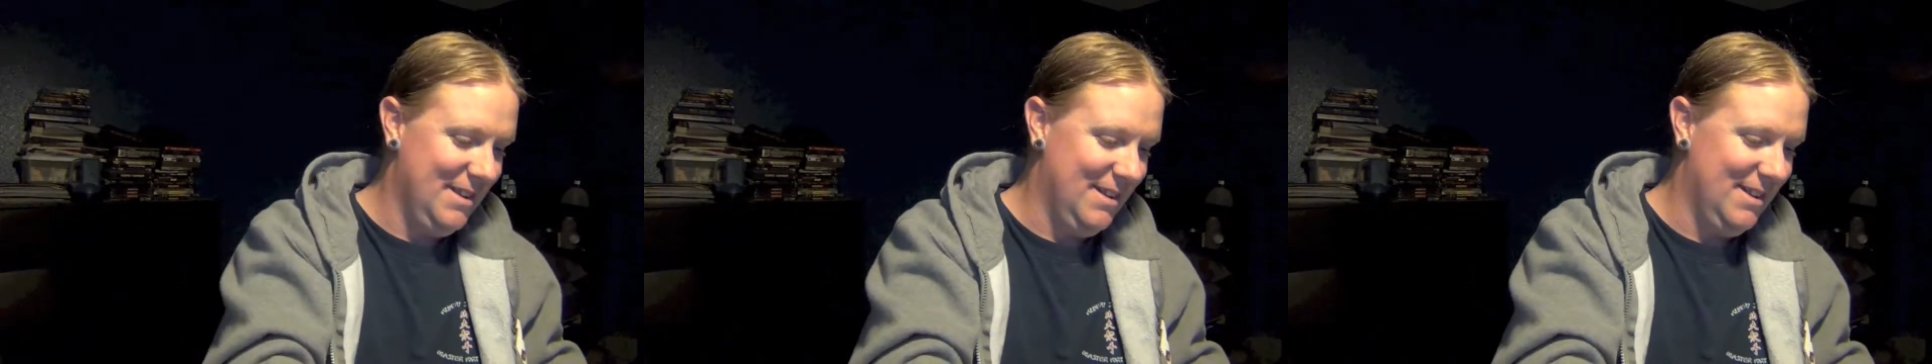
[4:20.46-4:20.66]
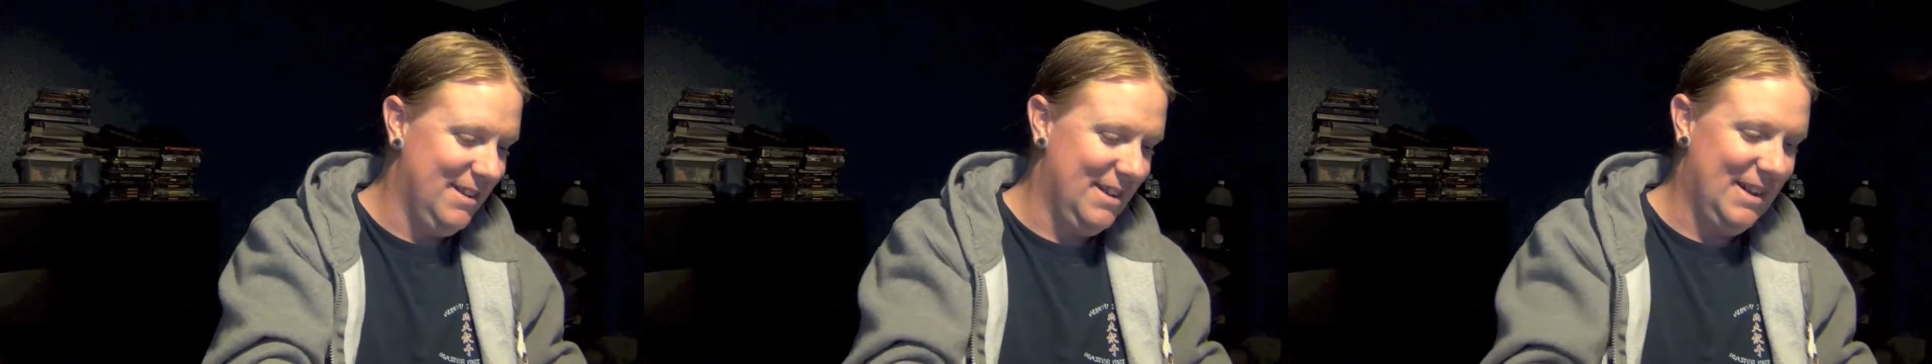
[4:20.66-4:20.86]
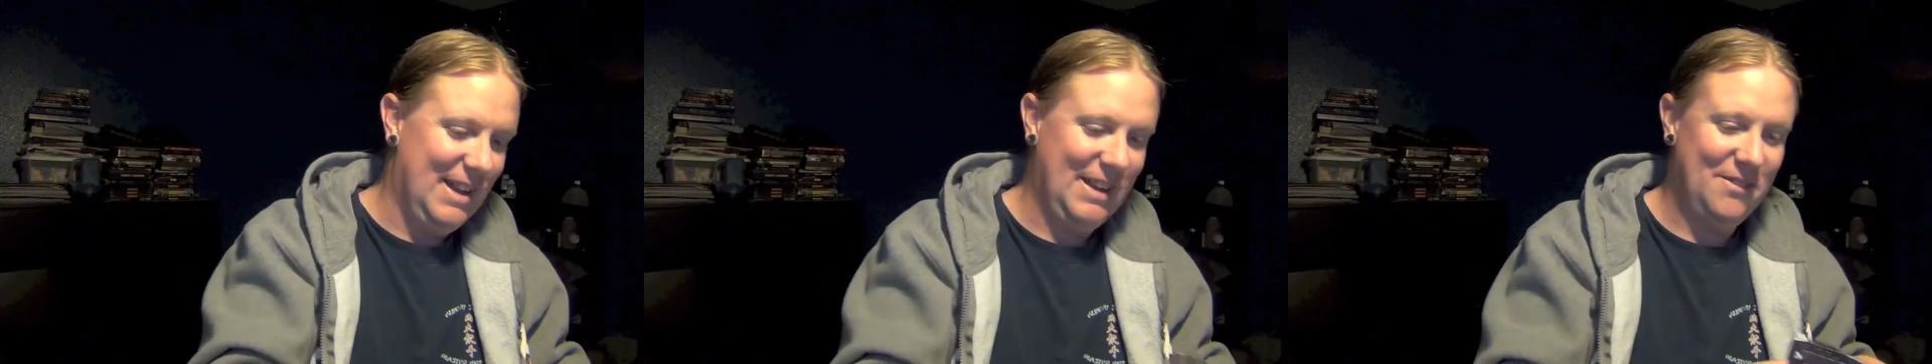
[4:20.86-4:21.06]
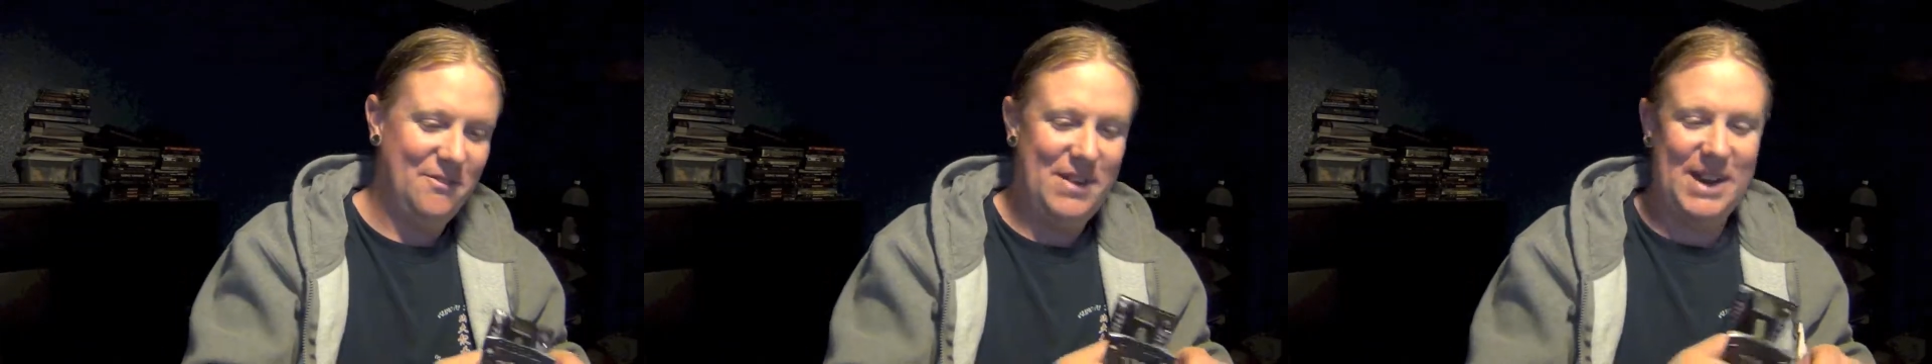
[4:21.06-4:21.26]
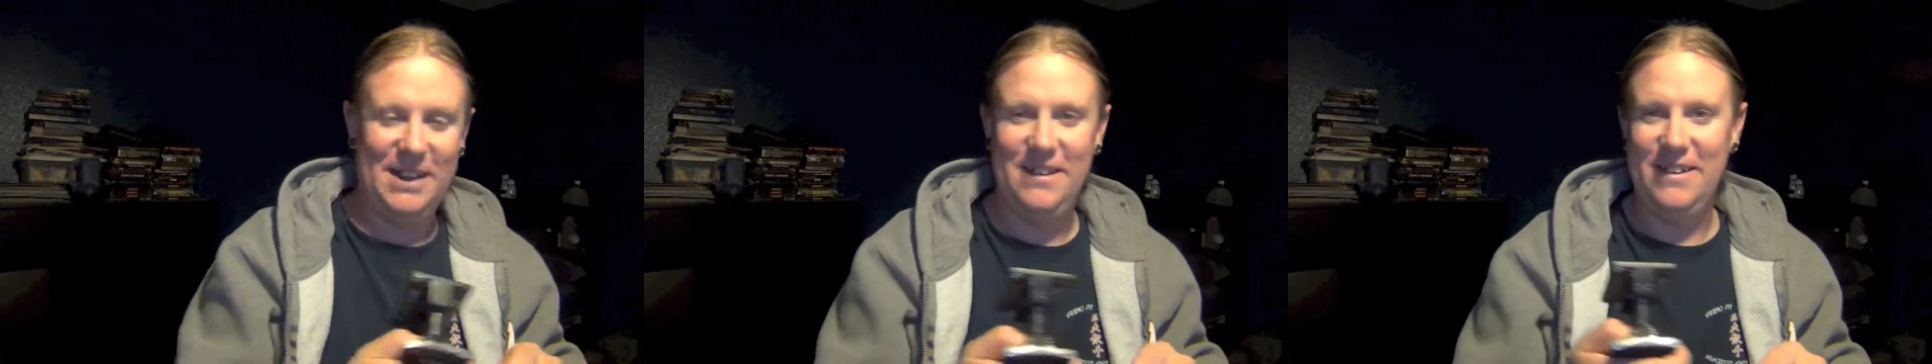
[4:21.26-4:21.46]
I like the
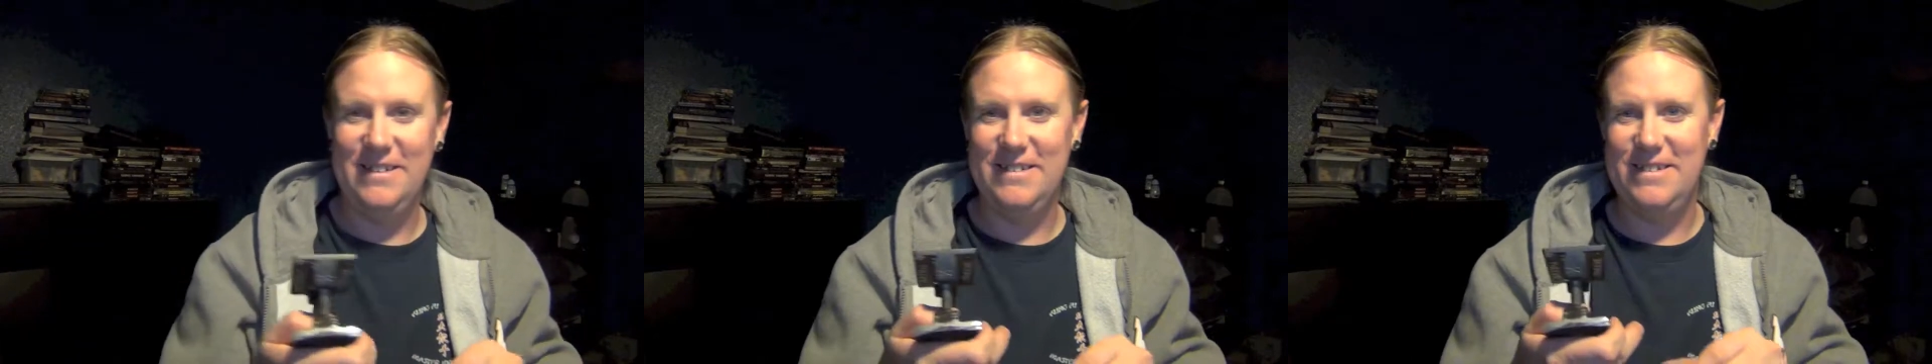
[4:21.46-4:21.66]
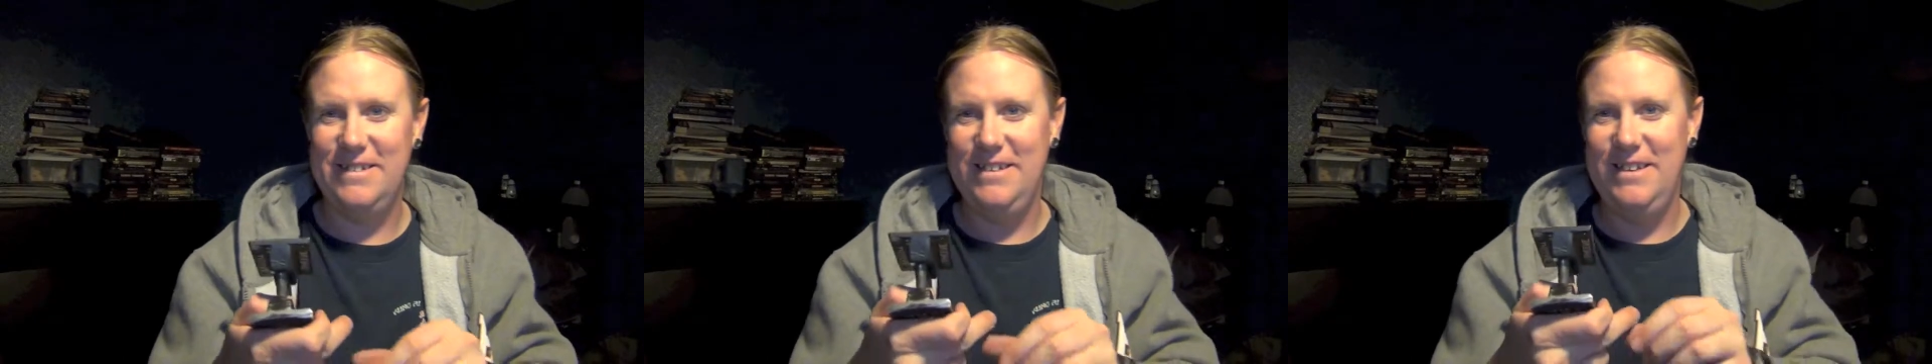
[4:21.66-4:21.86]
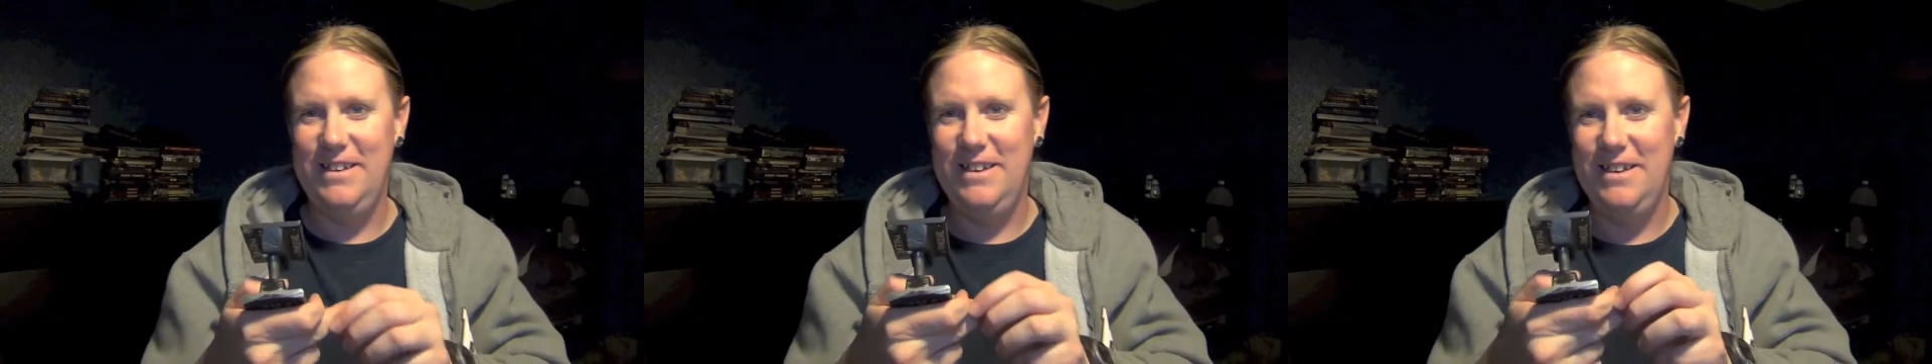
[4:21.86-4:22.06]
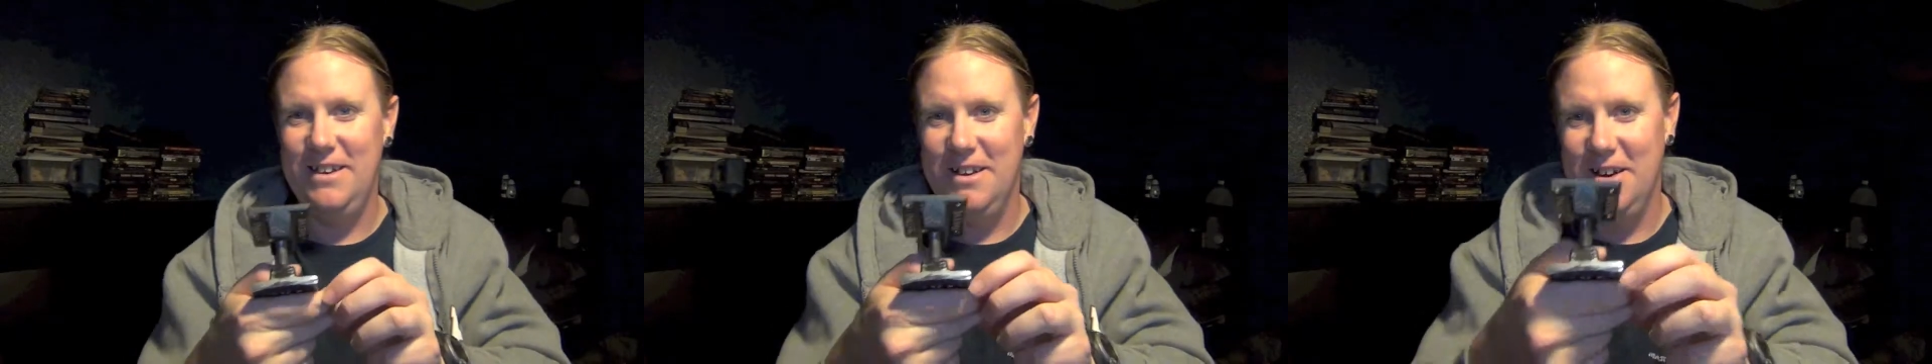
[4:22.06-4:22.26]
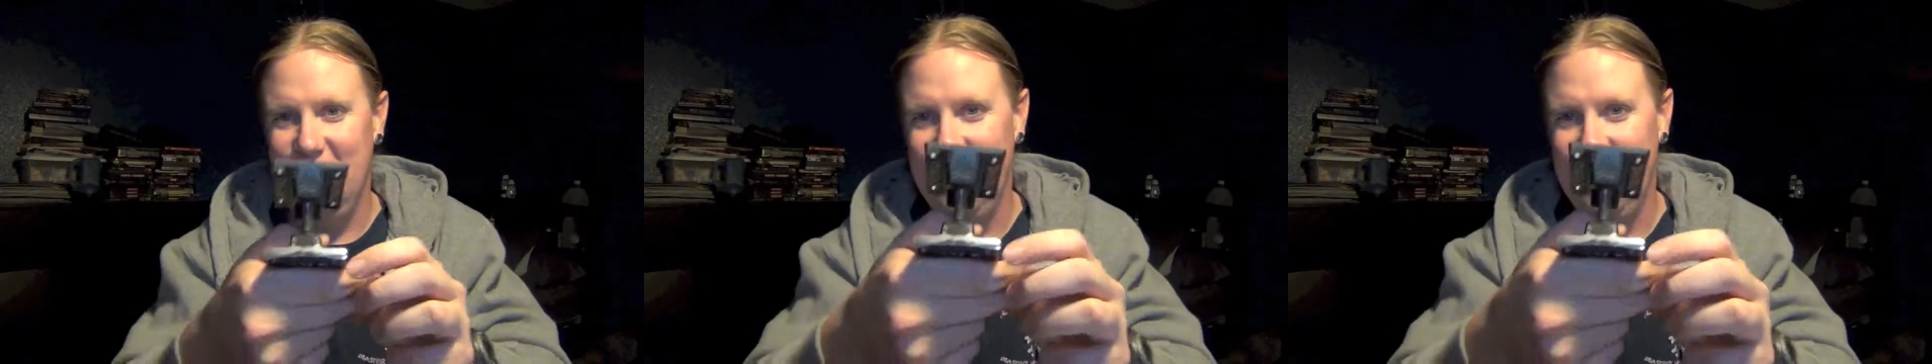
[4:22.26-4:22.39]
fact you can see